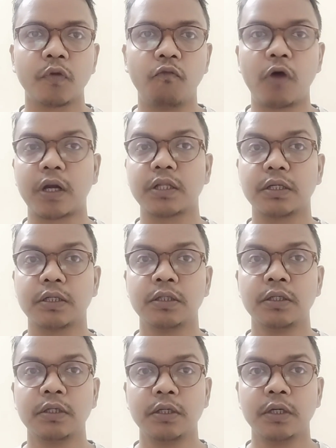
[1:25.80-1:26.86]
what are
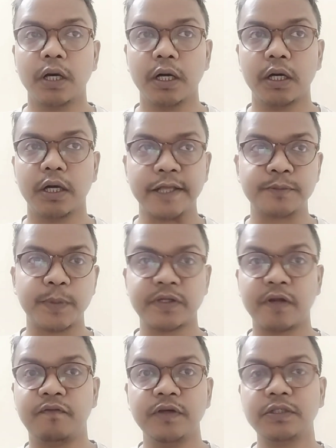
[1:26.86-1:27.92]
the
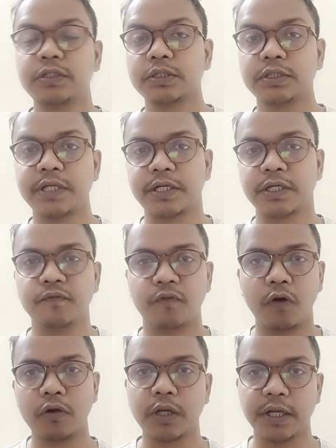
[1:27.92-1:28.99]
special features that he
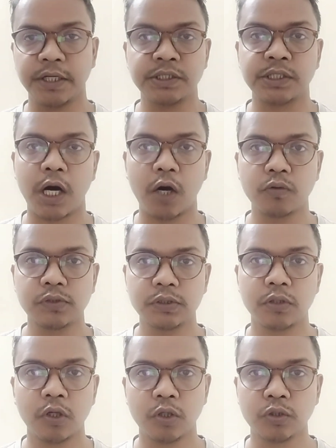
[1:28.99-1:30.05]
want in his
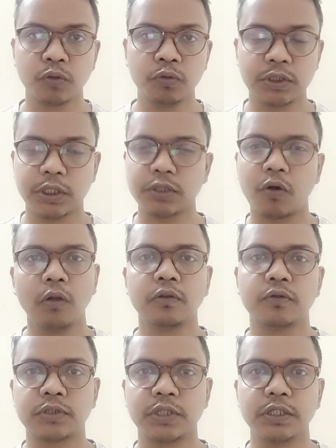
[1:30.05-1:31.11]
house. To discuss all
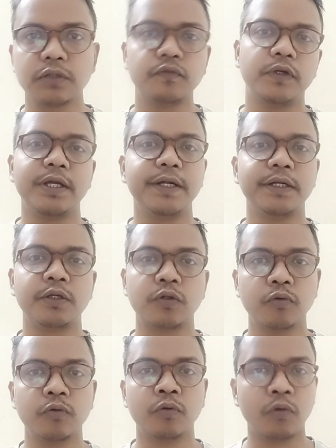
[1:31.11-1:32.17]
those things, we need
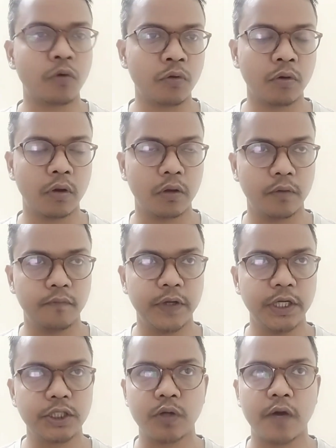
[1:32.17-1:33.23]

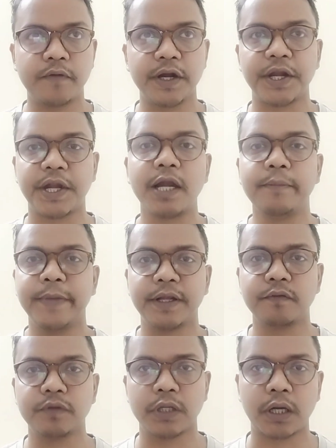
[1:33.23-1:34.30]
to have a detailed
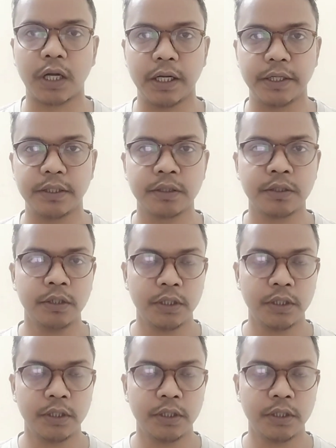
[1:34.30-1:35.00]
meeting with the client.